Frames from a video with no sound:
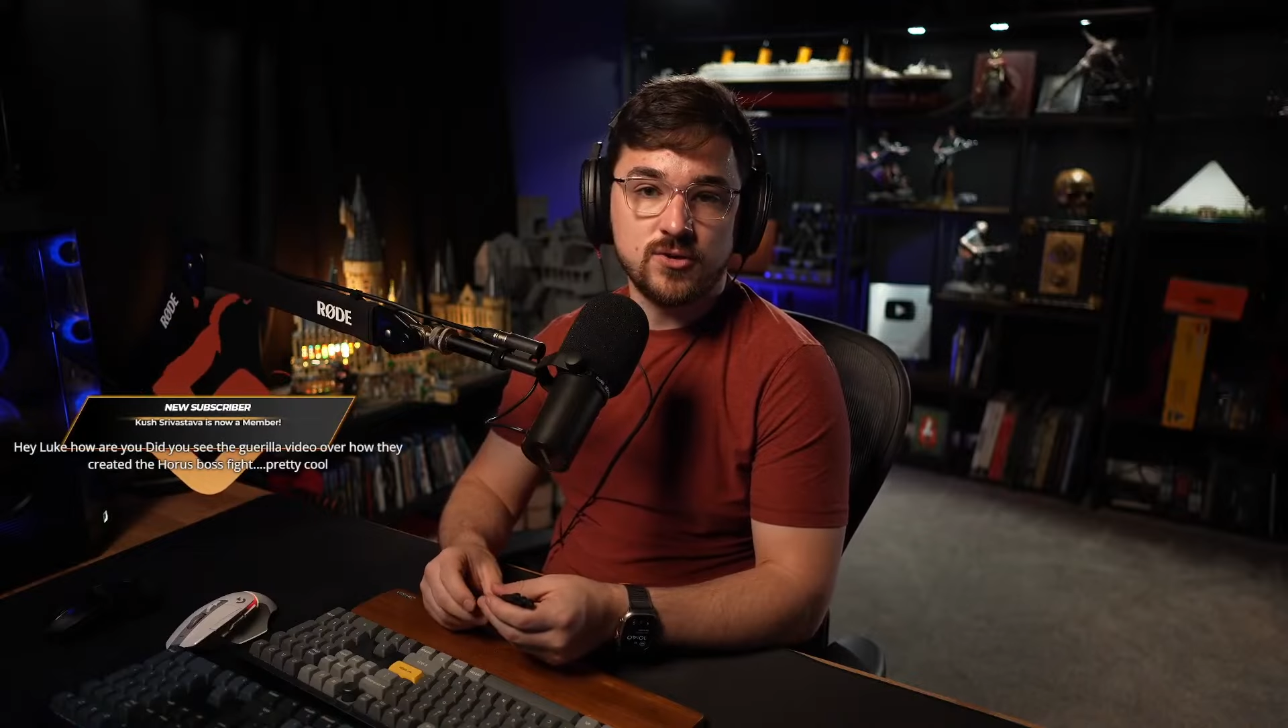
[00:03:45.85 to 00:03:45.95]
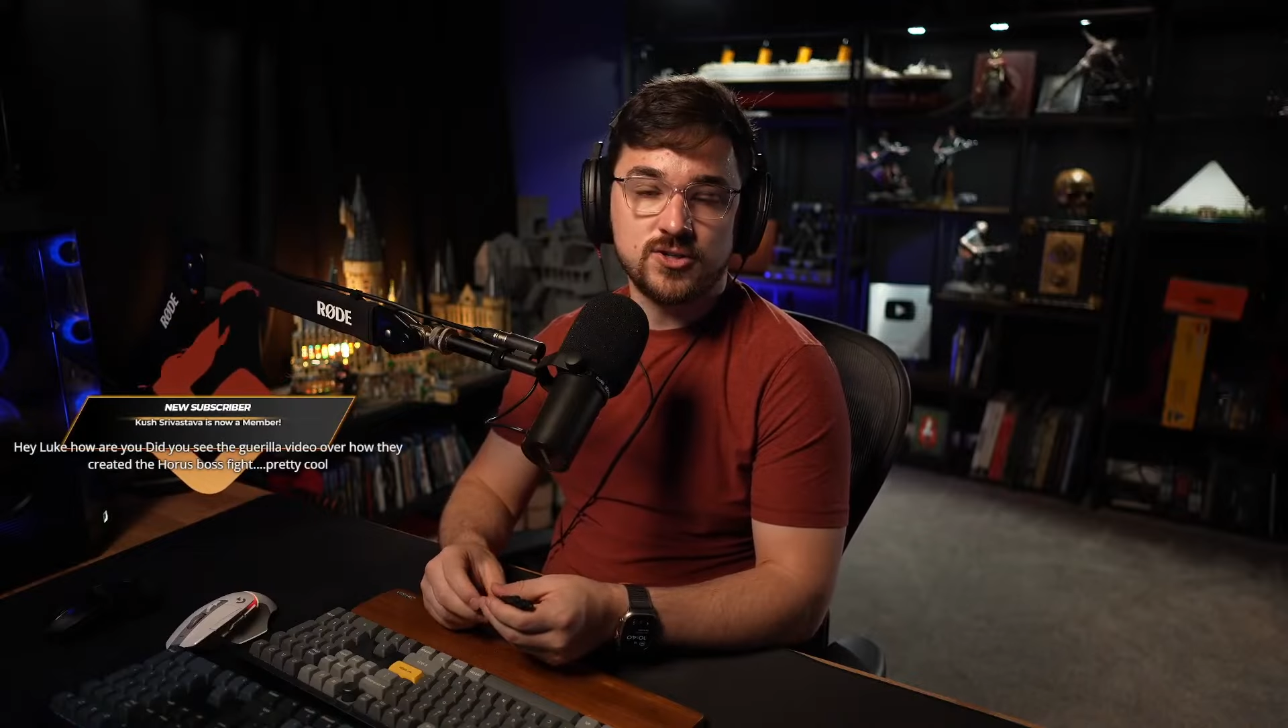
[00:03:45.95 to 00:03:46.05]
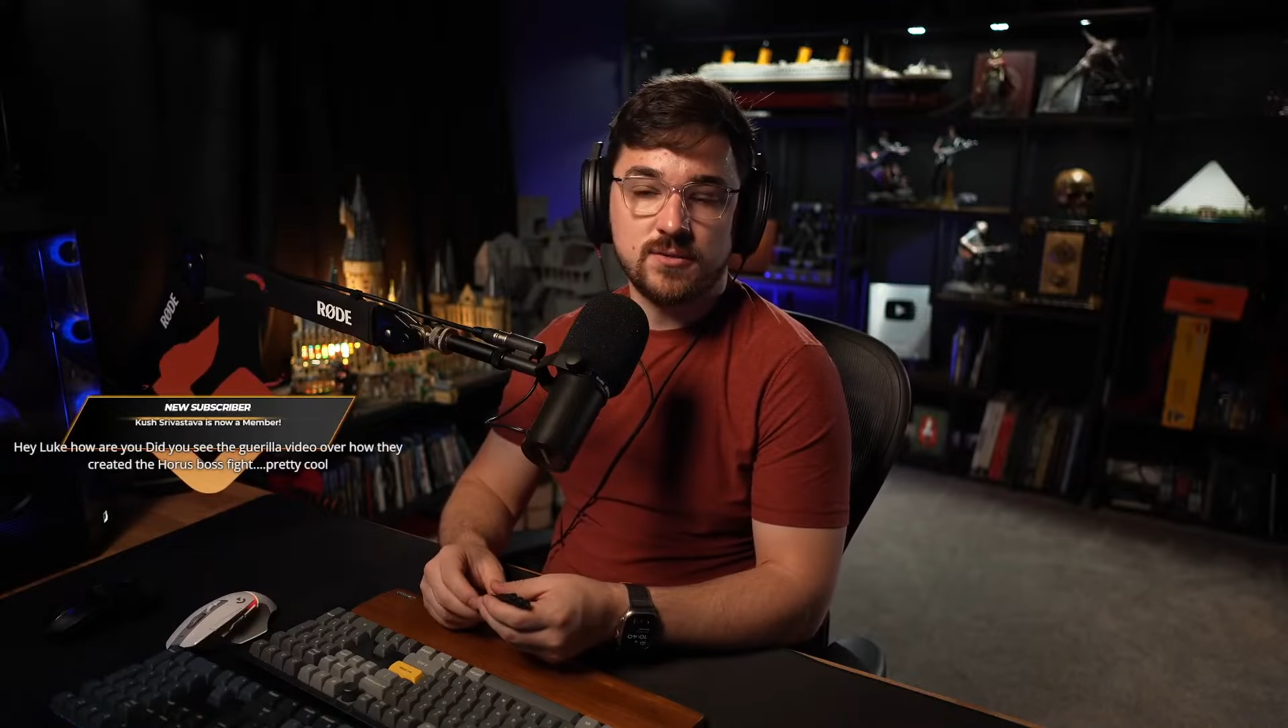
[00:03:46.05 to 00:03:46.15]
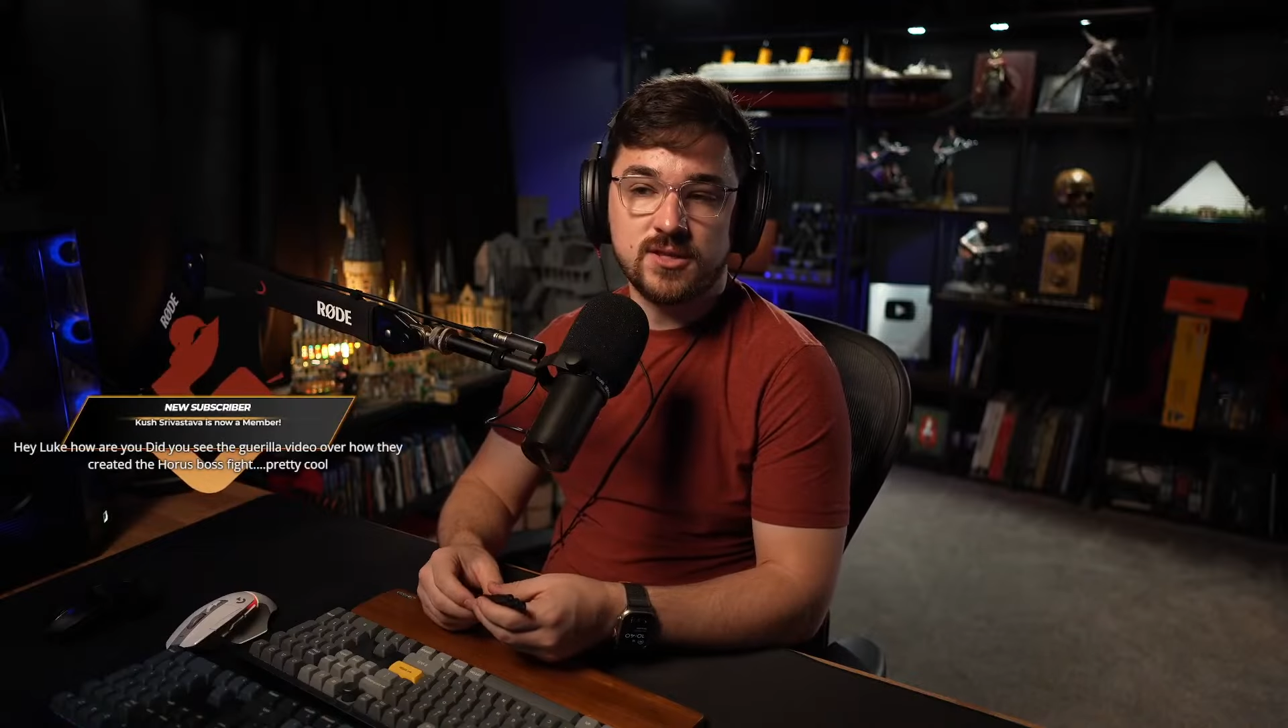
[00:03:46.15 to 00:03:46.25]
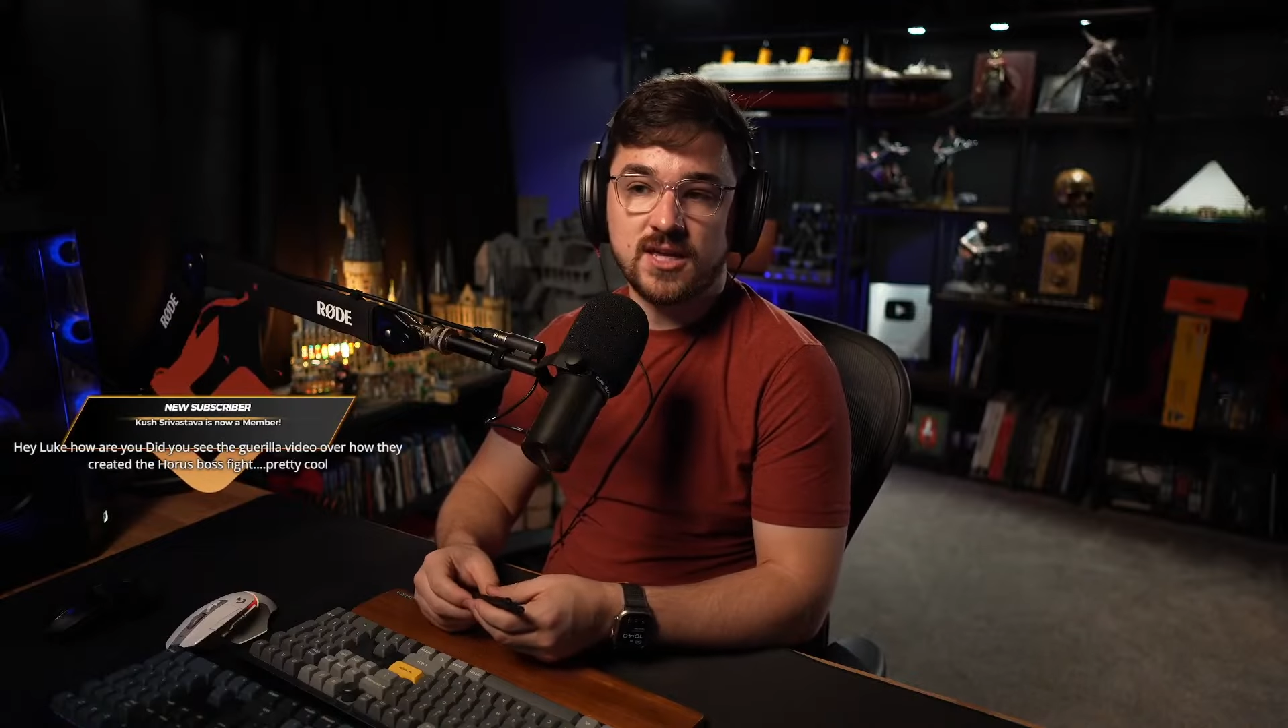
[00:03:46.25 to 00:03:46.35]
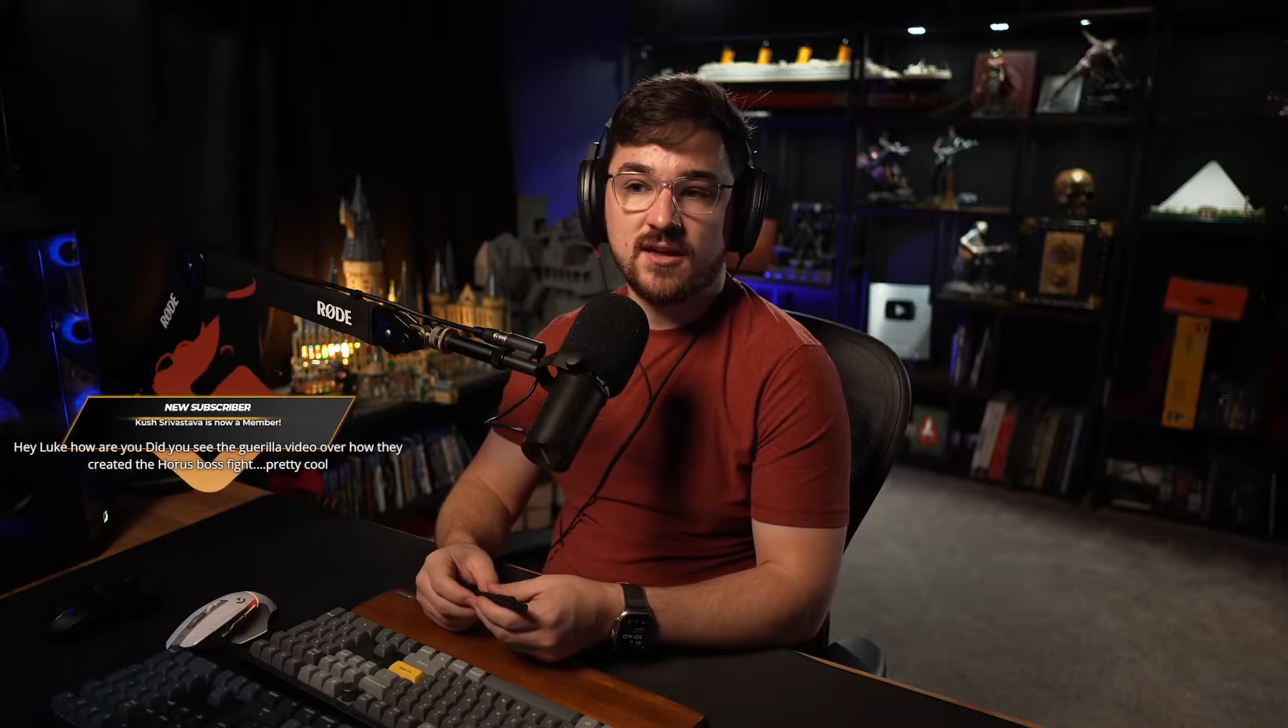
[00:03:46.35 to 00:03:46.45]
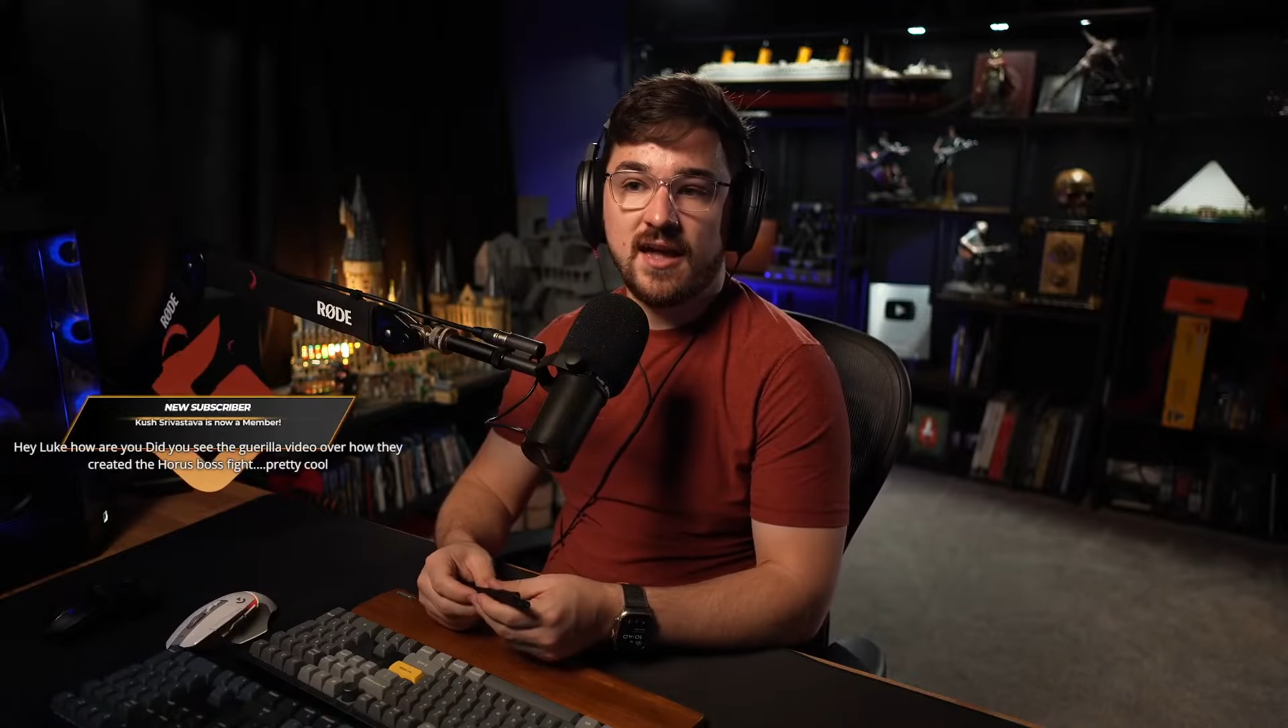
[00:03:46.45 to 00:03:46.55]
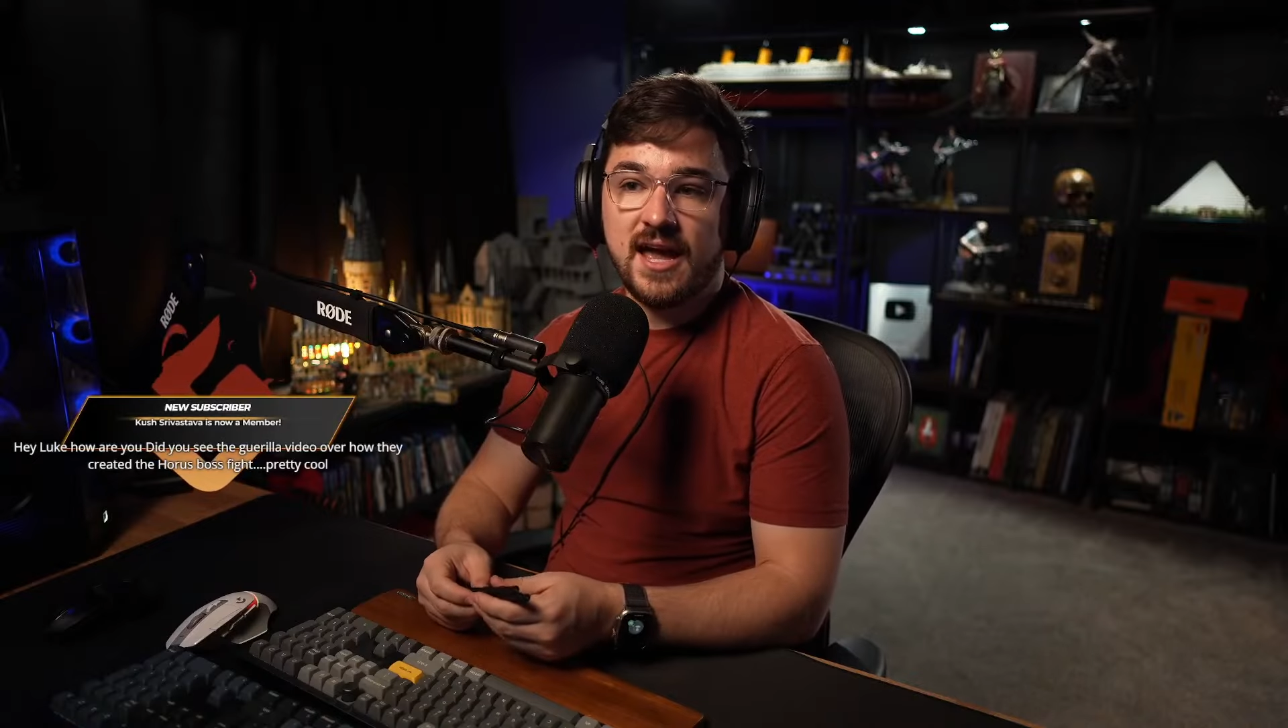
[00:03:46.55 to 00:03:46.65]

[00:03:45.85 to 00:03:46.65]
or something,